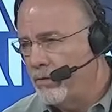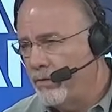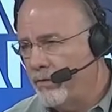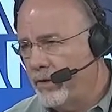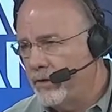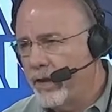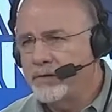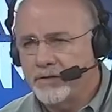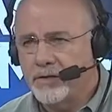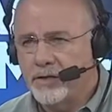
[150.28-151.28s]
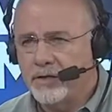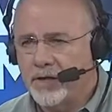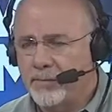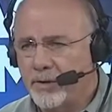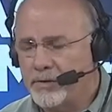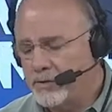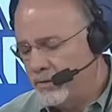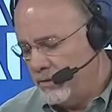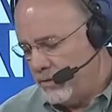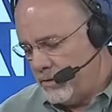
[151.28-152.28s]
than Keynesian economics,
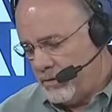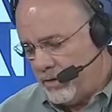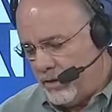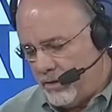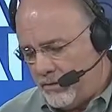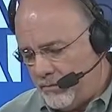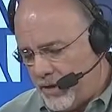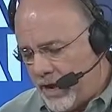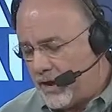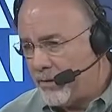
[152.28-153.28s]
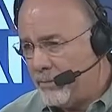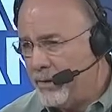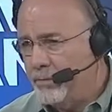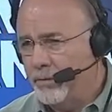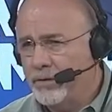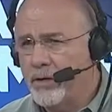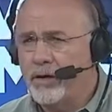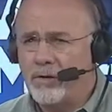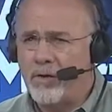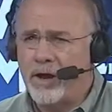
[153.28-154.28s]
hiring people to
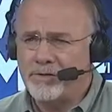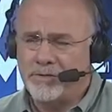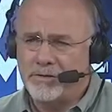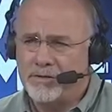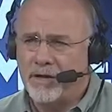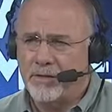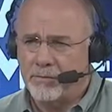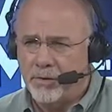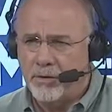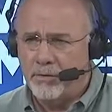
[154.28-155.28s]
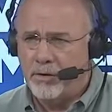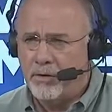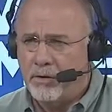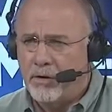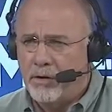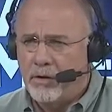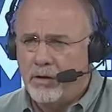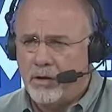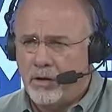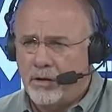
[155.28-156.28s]
cut grass on the side of the road.
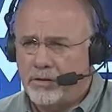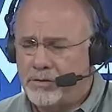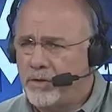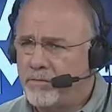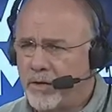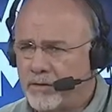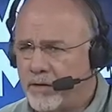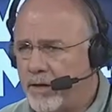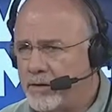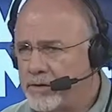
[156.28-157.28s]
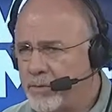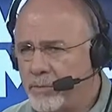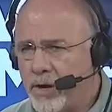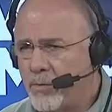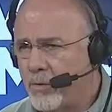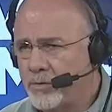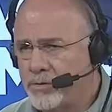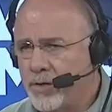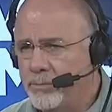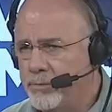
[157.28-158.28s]
And stuff like that. Some of the make-work
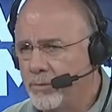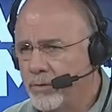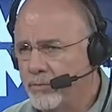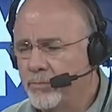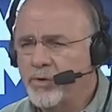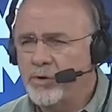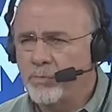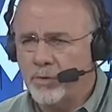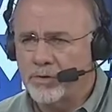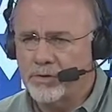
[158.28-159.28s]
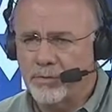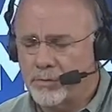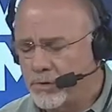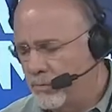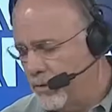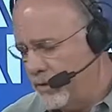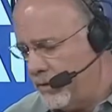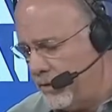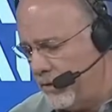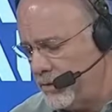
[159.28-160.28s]
jobs were humorous. They were so
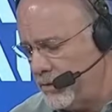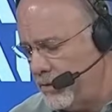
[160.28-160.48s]
ridiculous.